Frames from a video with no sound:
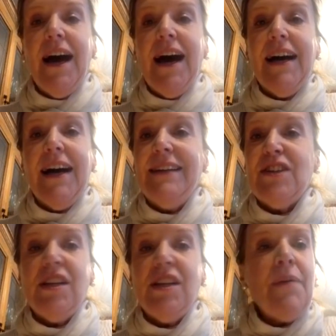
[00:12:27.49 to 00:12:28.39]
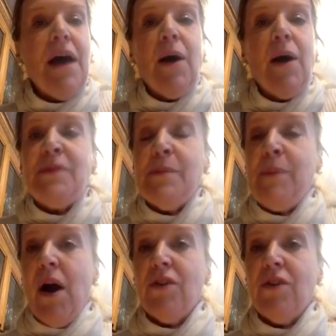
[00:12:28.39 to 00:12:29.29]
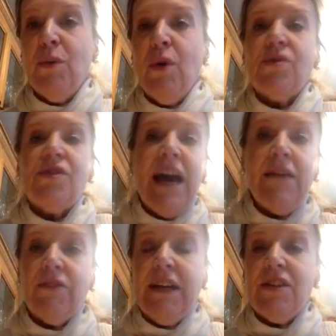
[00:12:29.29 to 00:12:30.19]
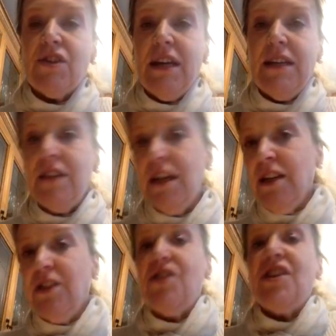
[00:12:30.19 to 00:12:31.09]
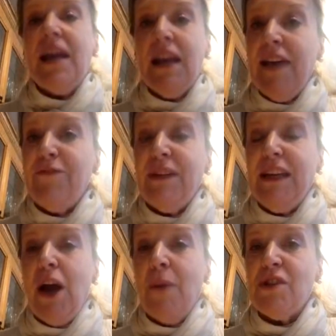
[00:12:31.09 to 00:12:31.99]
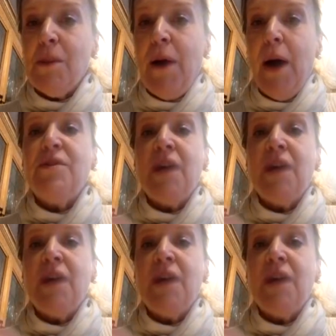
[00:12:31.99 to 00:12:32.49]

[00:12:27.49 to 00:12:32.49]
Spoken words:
And literally, you come out Upton Park, you walk down Green Street, you turn left when you come to the pub.